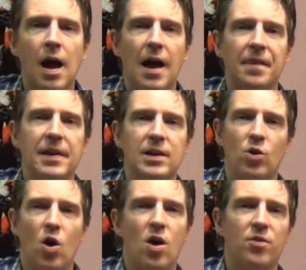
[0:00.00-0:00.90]
And then
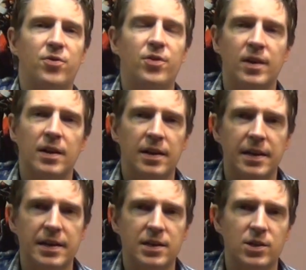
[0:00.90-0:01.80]
you're off
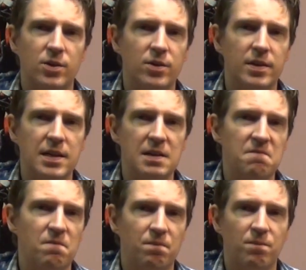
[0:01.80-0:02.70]
into
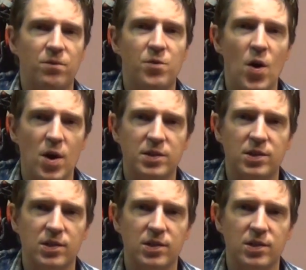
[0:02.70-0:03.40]
the verse